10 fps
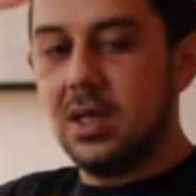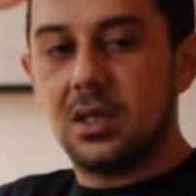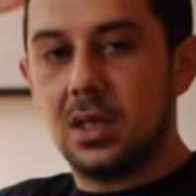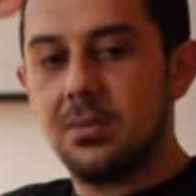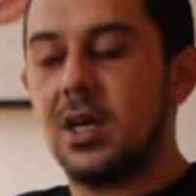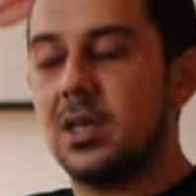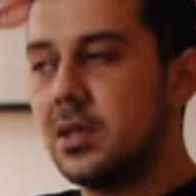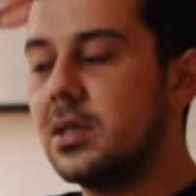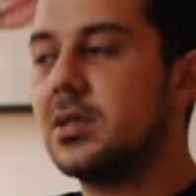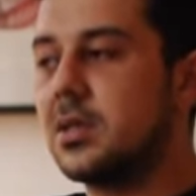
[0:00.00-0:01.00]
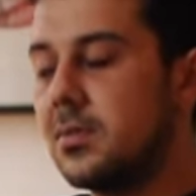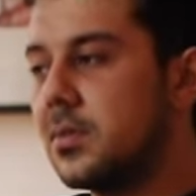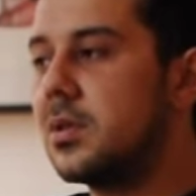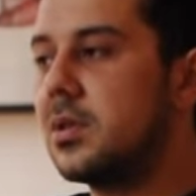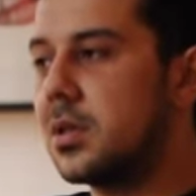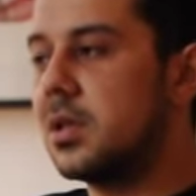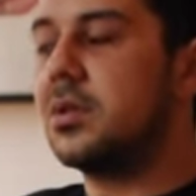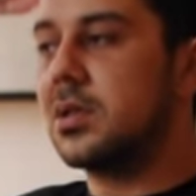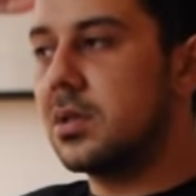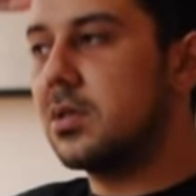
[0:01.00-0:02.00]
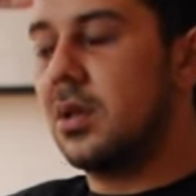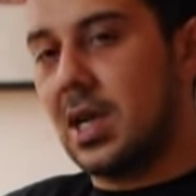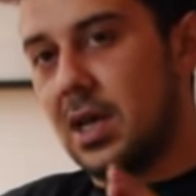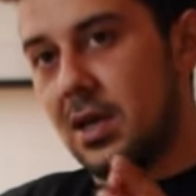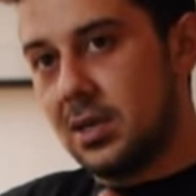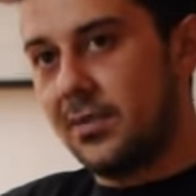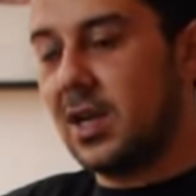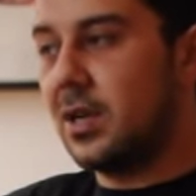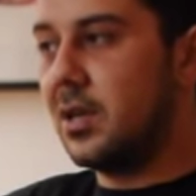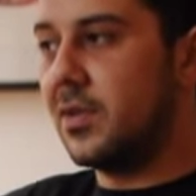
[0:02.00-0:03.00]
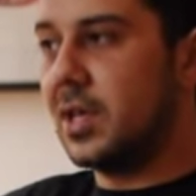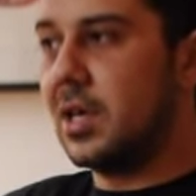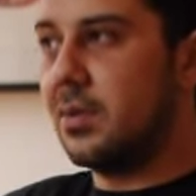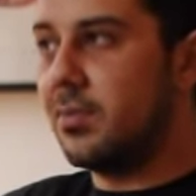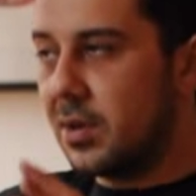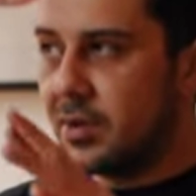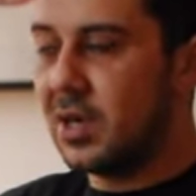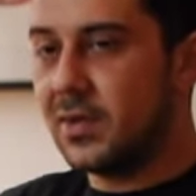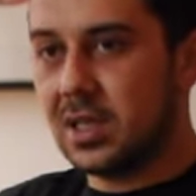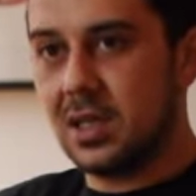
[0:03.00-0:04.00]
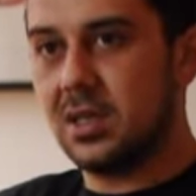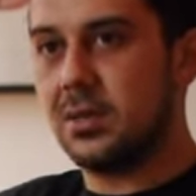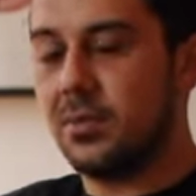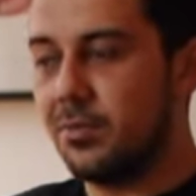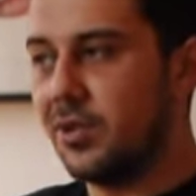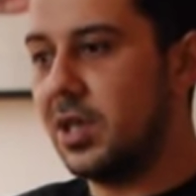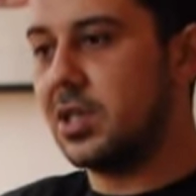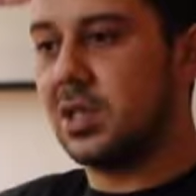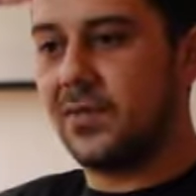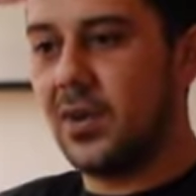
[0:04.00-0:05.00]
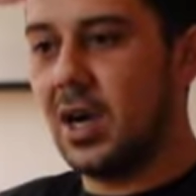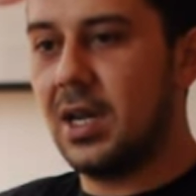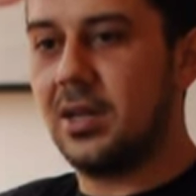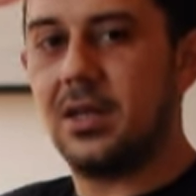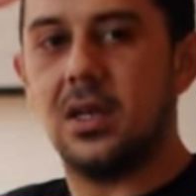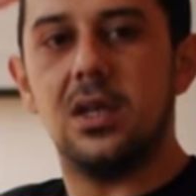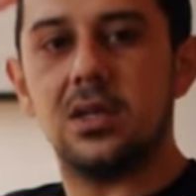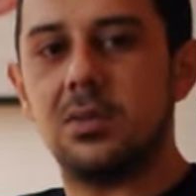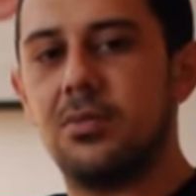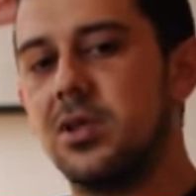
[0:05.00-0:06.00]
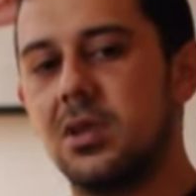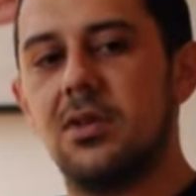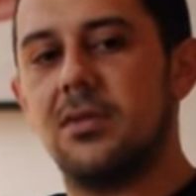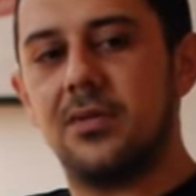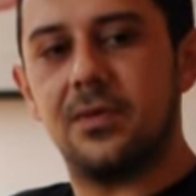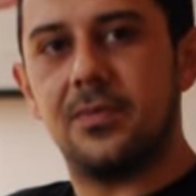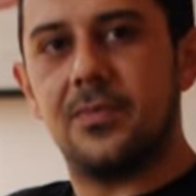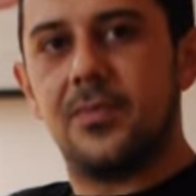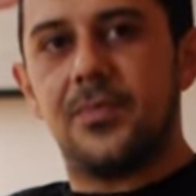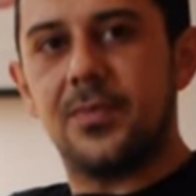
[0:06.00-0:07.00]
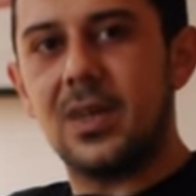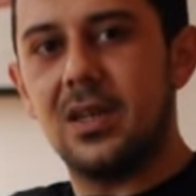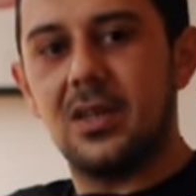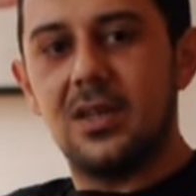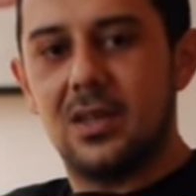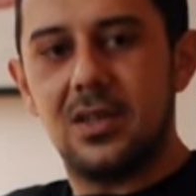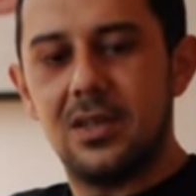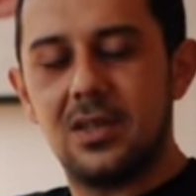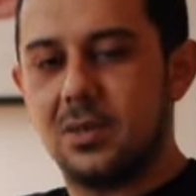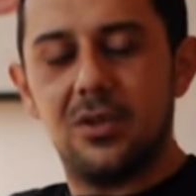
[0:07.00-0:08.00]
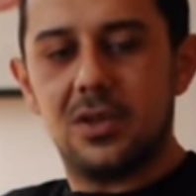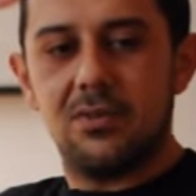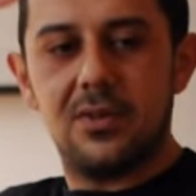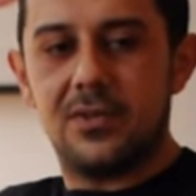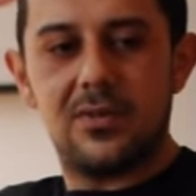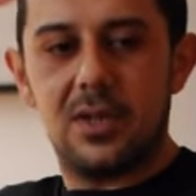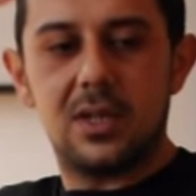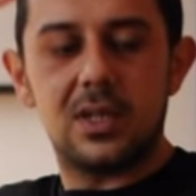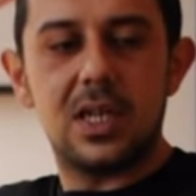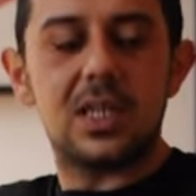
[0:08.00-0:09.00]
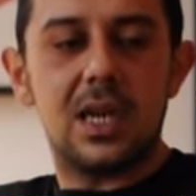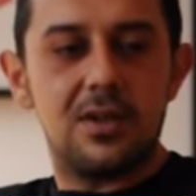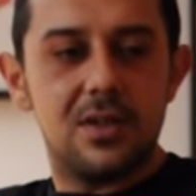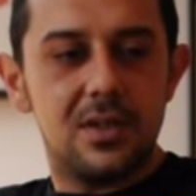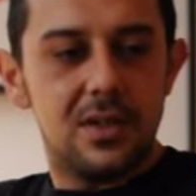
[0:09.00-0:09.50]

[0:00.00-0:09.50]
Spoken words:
So I'm like, Juice, look out! There's a van over there. But they're on the other side of the bridge. It's fine. Just push it off. Okay. Just push it off. It's fine. Get down.